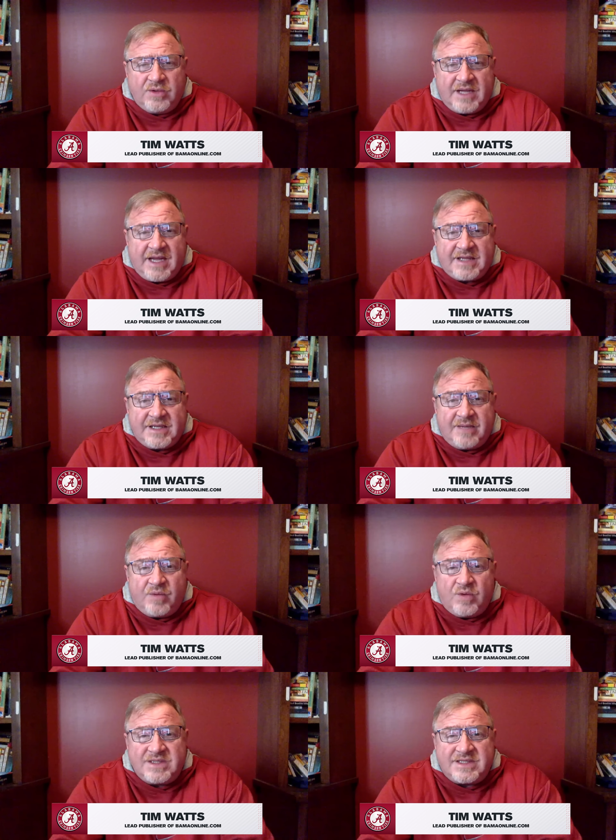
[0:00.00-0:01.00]
and they got the number
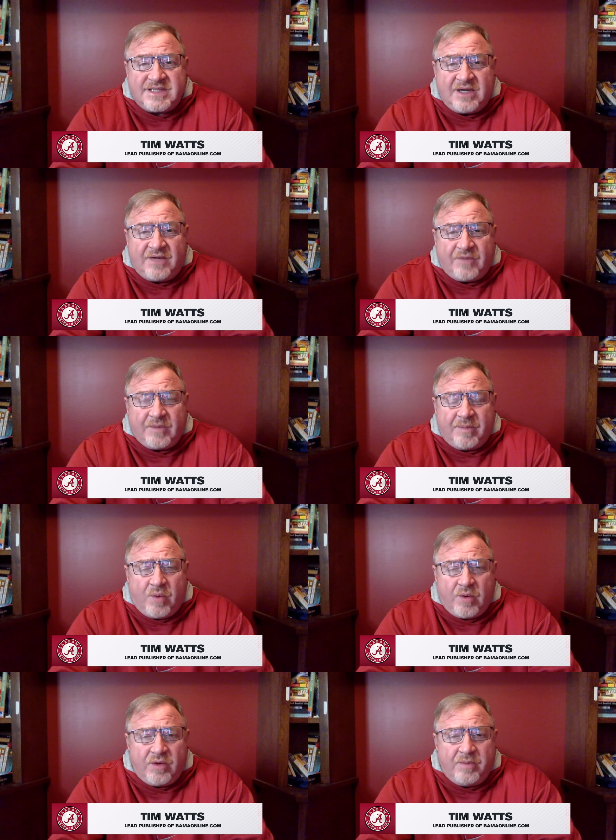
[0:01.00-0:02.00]
one center from the
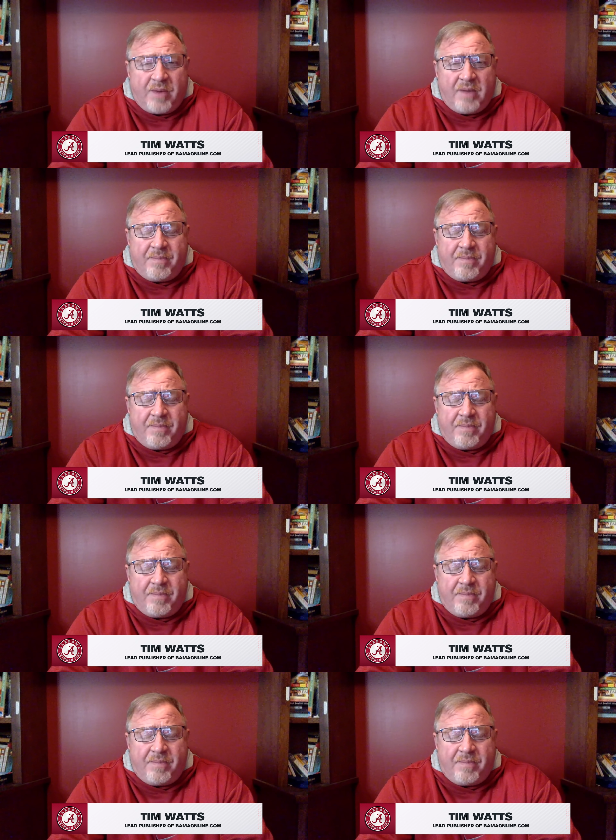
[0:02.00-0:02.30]
portal and,